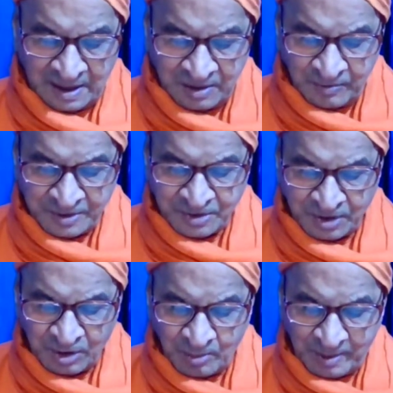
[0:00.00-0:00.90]
in which
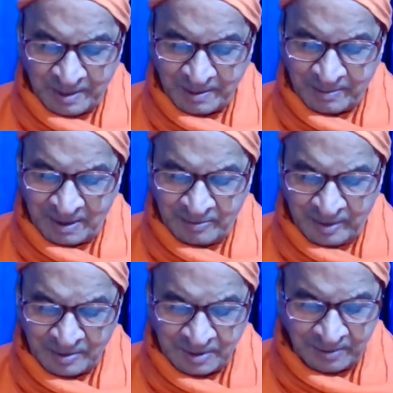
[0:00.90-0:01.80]
innumerable
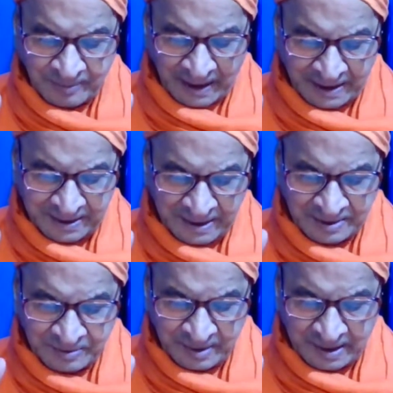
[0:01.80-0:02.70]
waves of
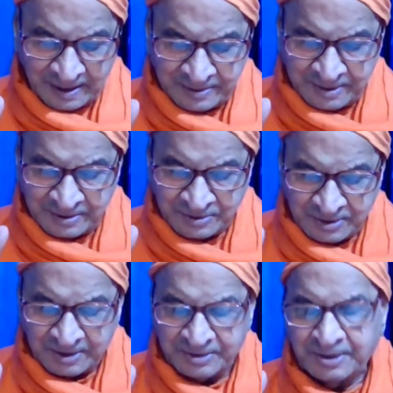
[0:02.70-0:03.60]
ideas were rising,
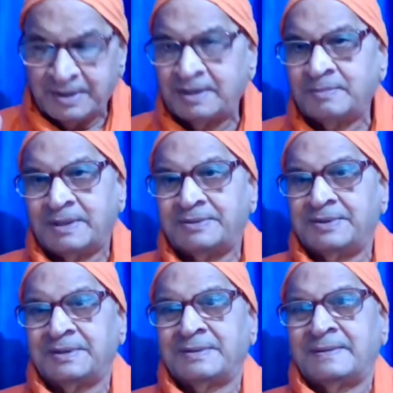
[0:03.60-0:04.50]
surging, and
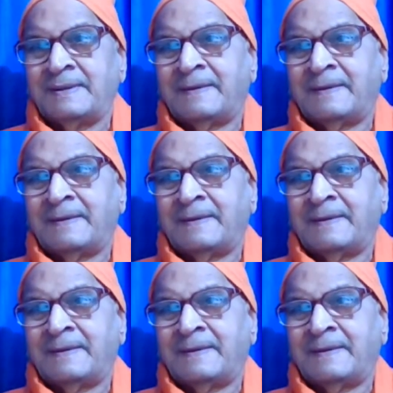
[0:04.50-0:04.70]
merging.